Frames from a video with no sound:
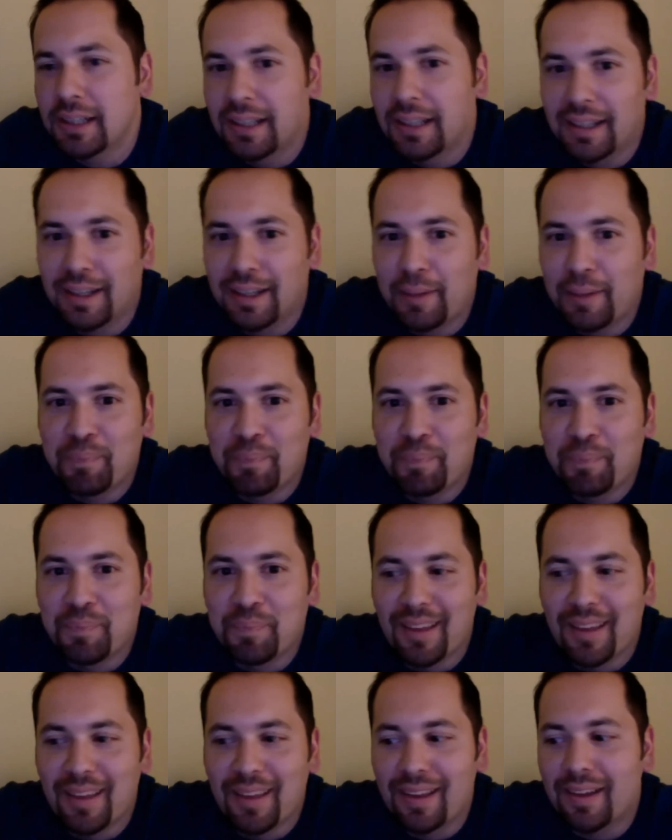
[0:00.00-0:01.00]

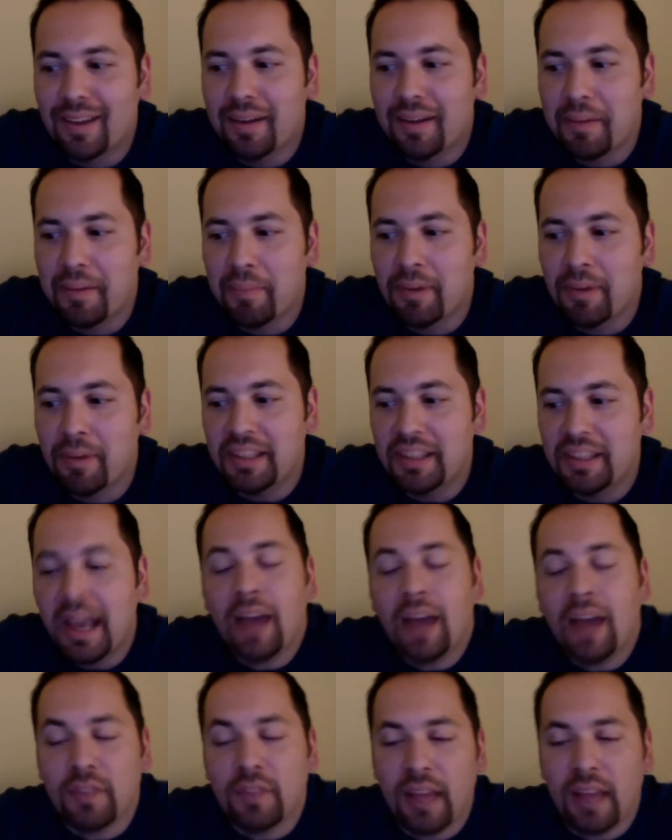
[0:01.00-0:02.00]
But
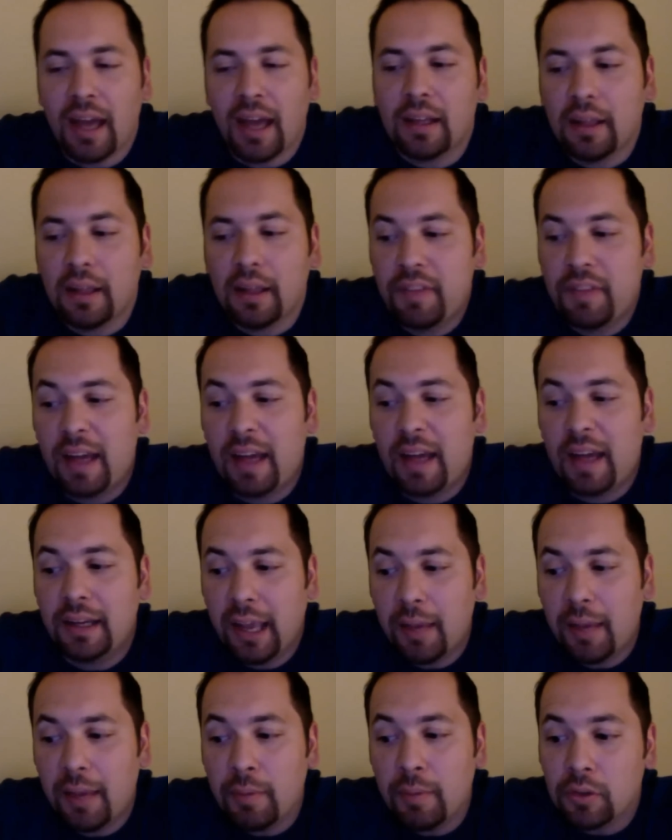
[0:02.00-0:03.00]
yeah, if they had a
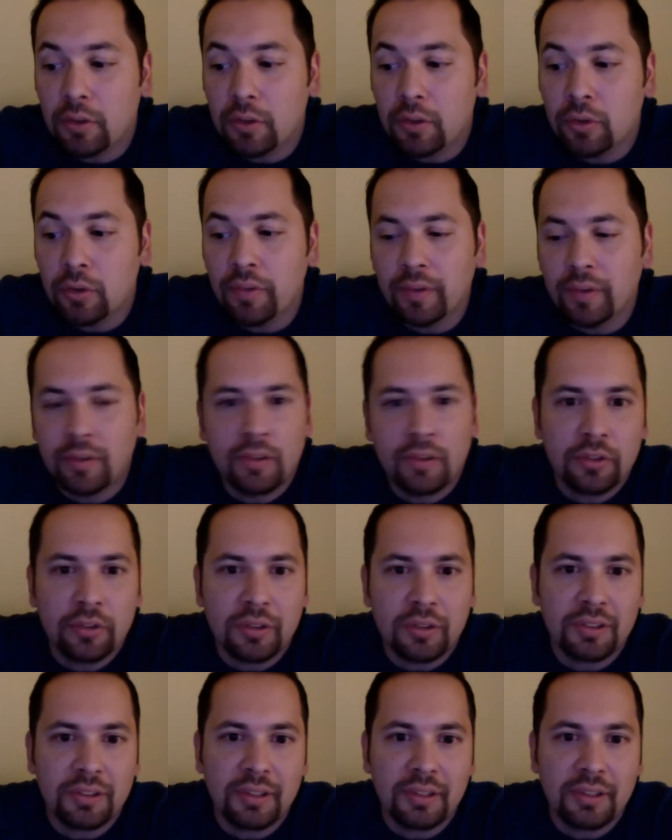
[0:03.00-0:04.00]
game, it looked cool. There was no
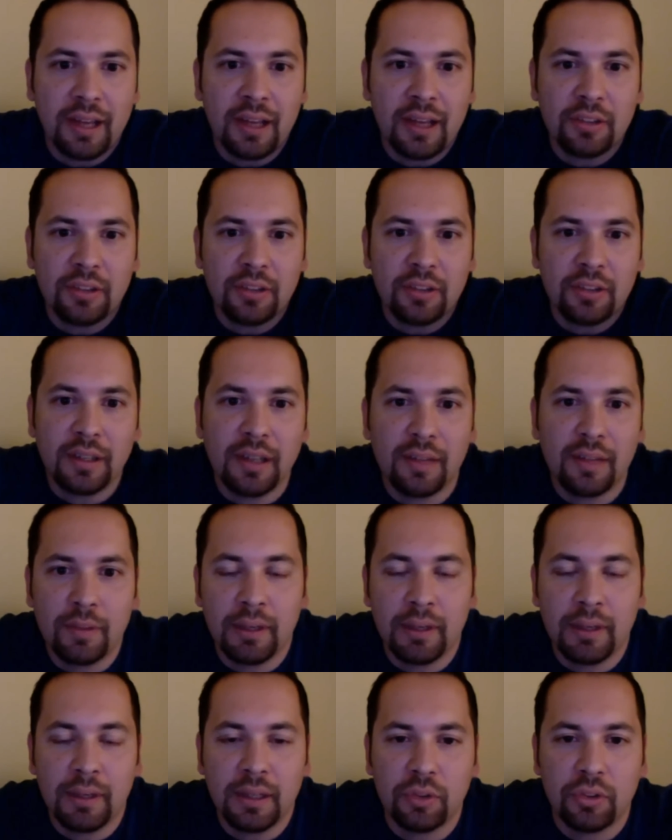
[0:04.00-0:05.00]
strings attached, and they didn't have any
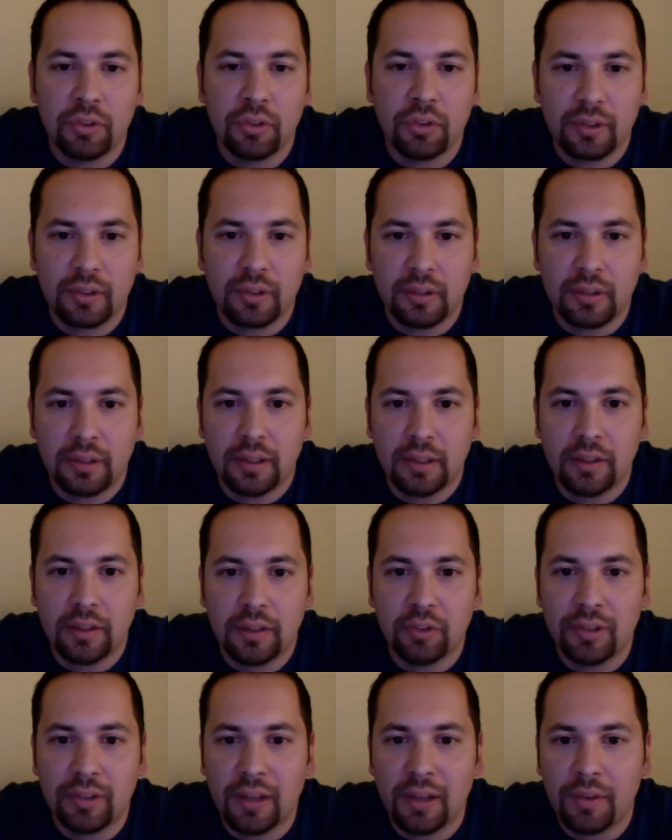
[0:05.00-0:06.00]
money. It was
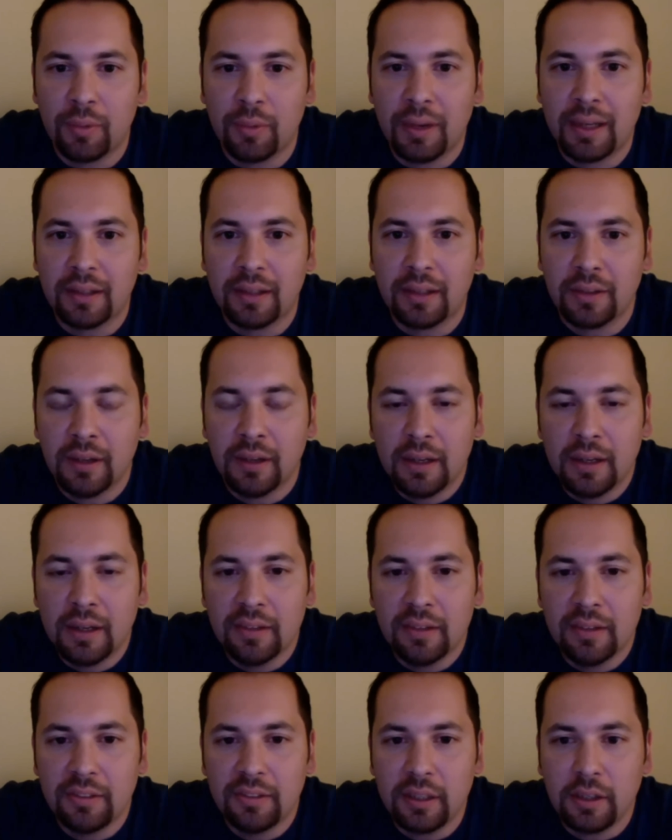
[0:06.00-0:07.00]
another way to
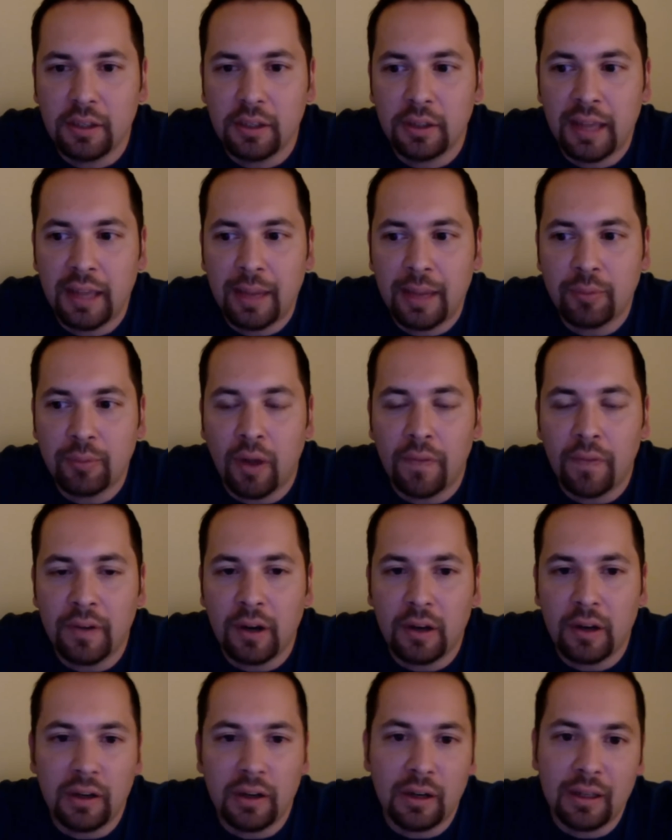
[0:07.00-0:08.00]
see good games on
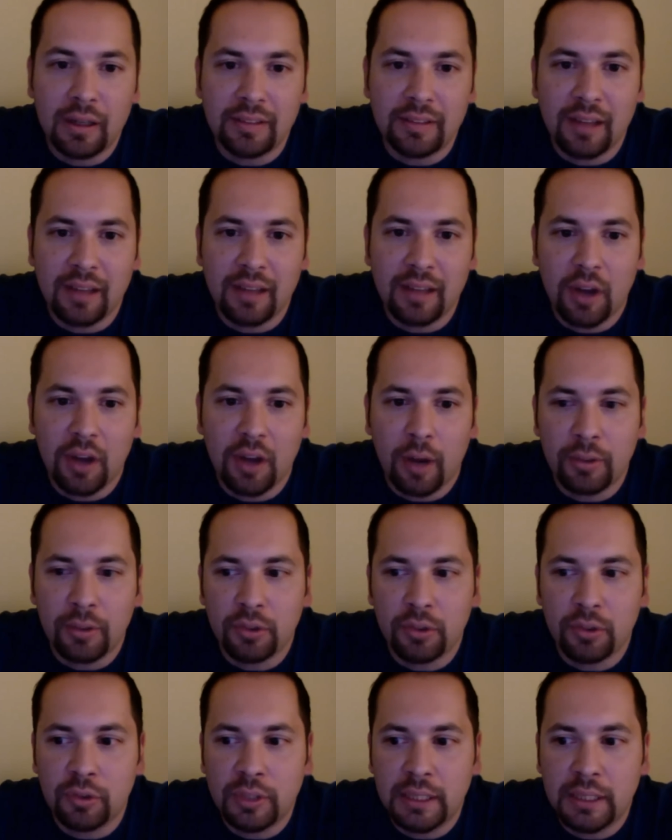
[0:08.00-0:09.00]
there, or at least have the
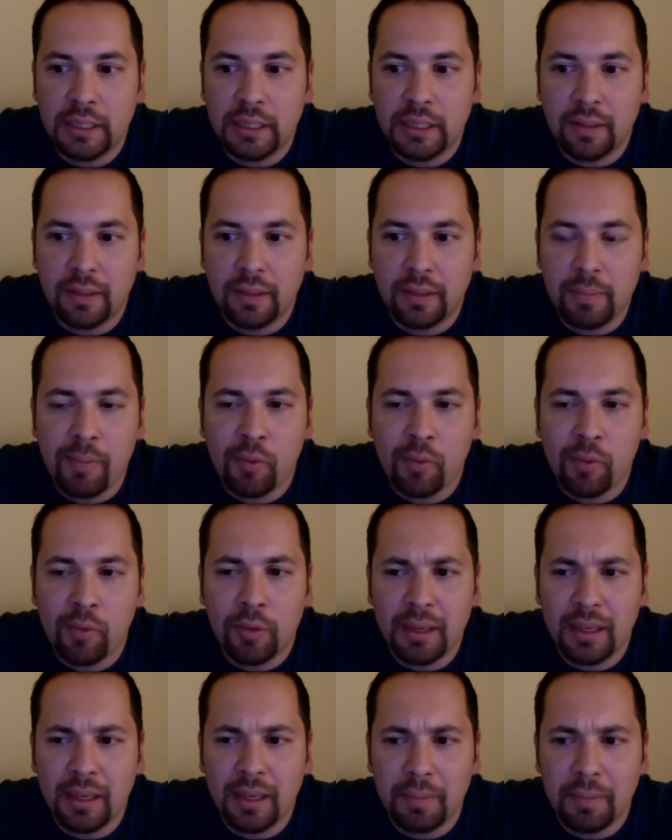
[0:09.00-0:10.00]
opportunity. I think people were
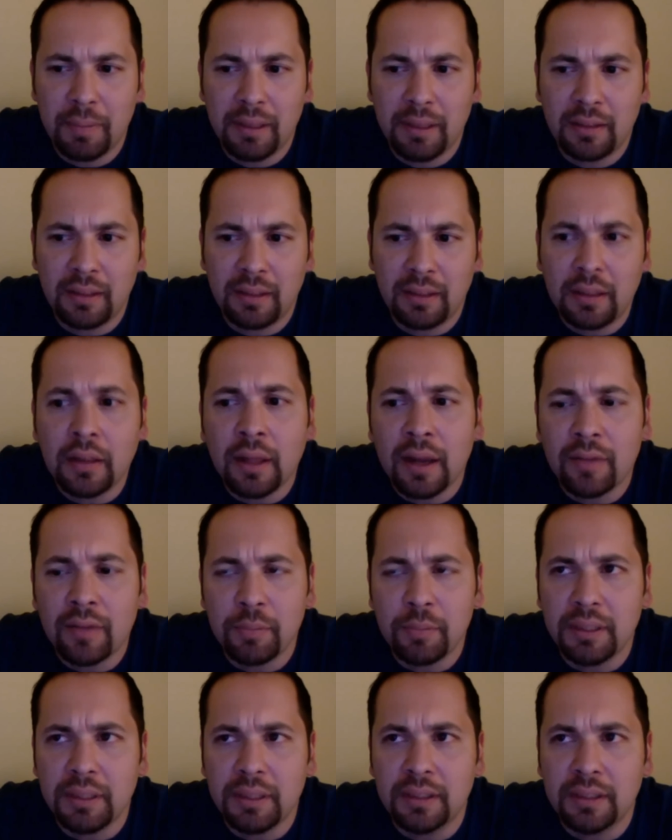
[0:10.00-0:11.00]
making a big deal out of
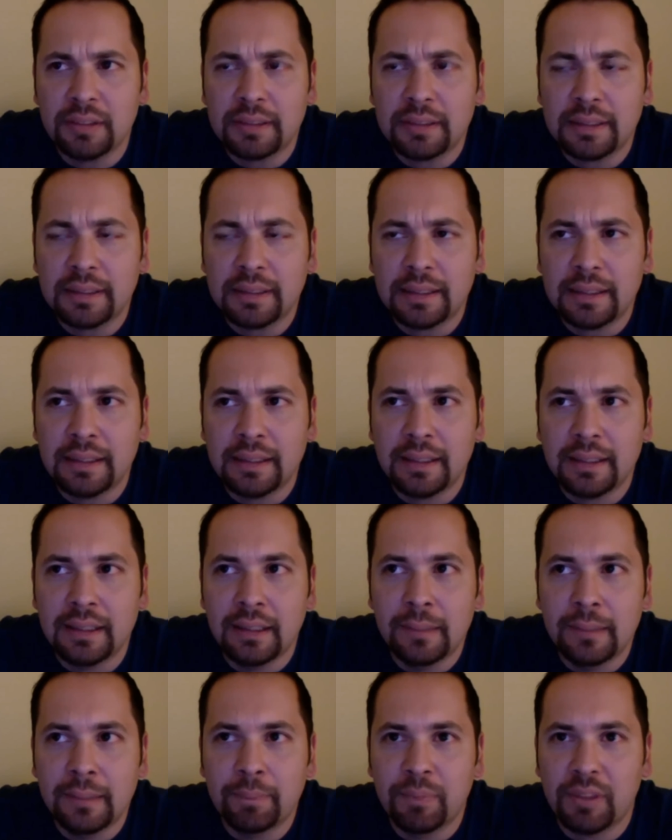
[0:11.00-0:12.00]
it because
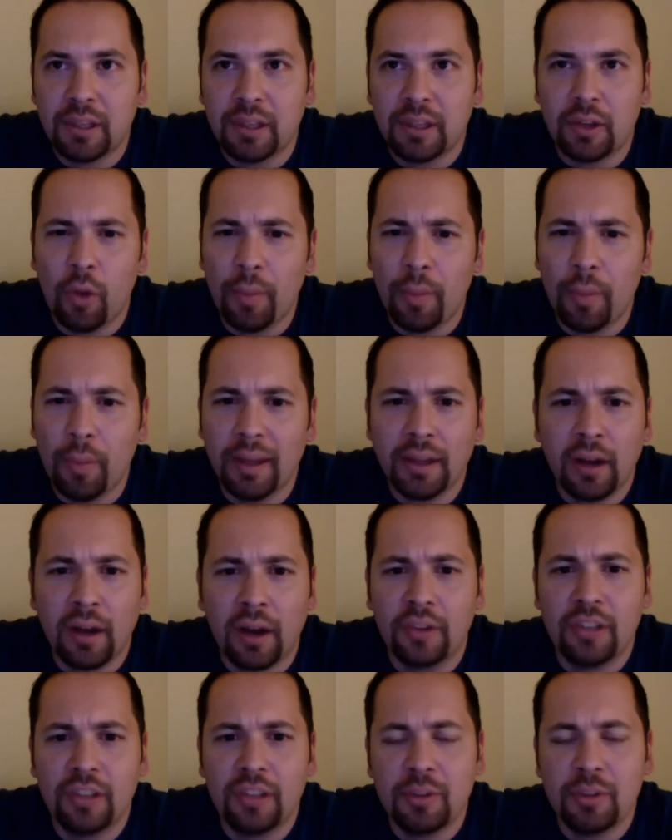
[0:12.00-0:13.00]
it's like, oh my
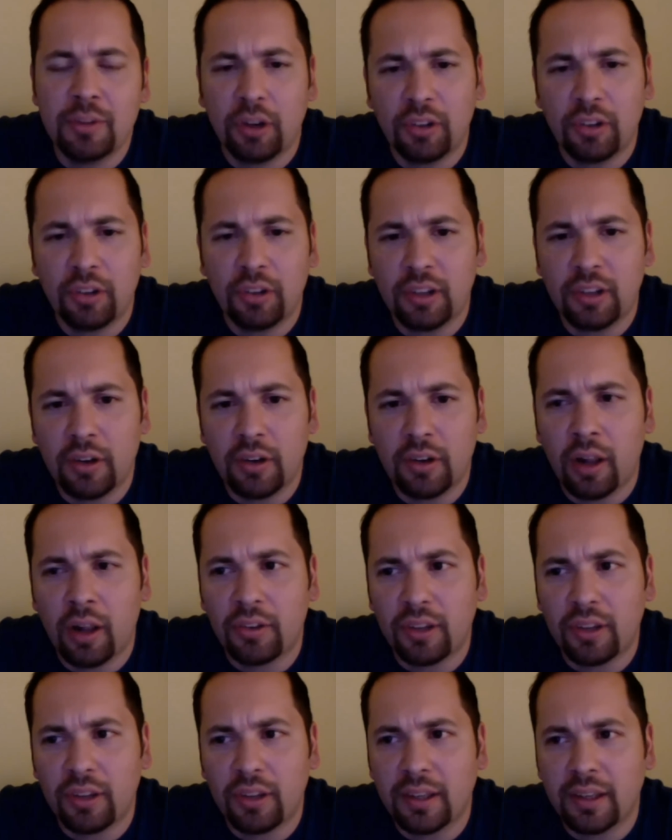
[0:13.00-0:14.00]
gosh, Steam is charging
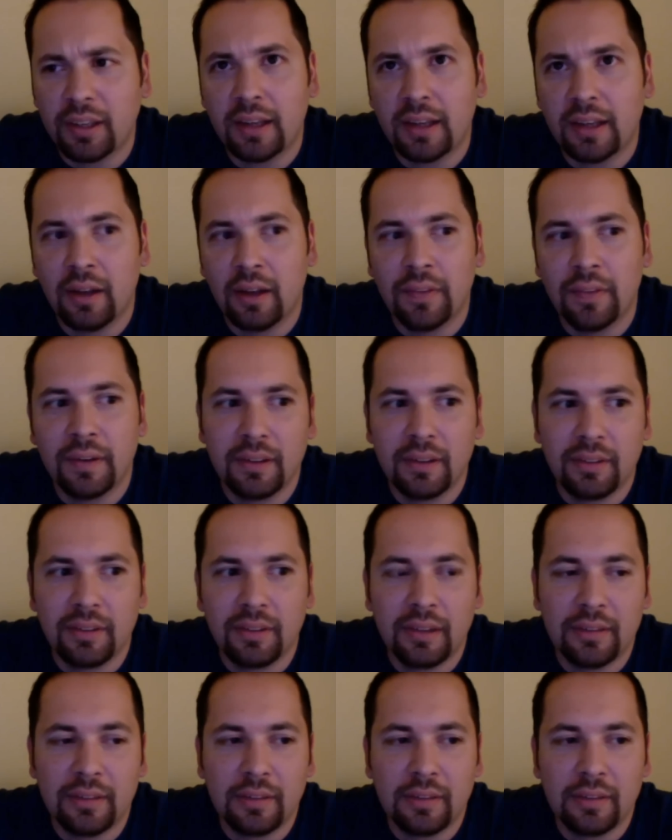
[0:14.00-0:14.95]
$100. I can't get on there.